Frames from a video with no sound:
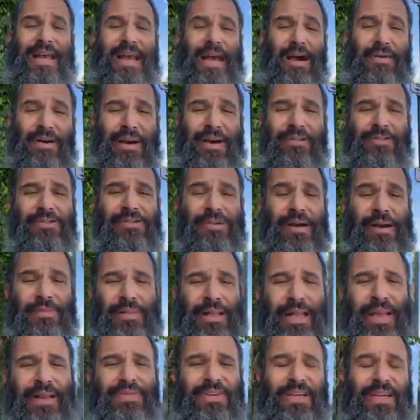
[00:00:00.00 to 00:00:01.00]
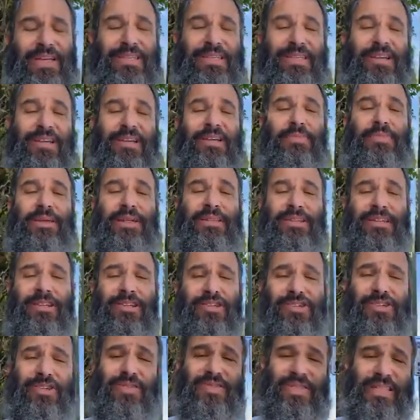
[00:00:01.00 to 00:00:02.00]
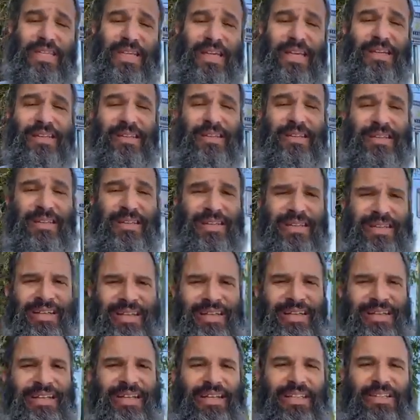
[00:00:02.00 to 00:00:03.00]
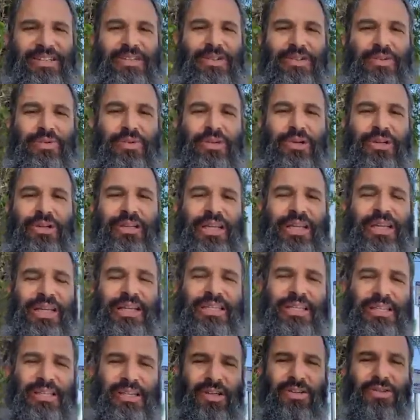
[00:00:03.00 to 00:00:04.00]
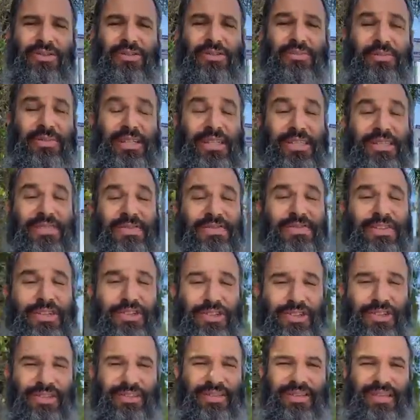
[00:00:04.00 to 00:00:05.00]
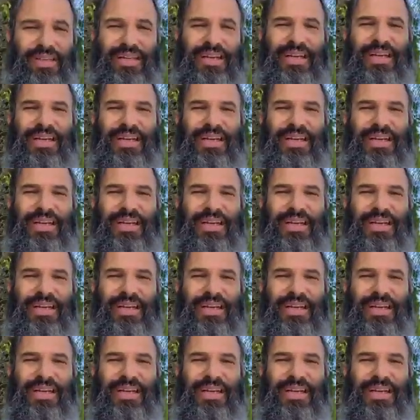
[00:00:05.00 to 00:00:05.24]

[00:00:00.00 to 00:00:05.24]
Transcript: However, Rav Levi Yitzchak of Berditchev said that the word chazon means a vision.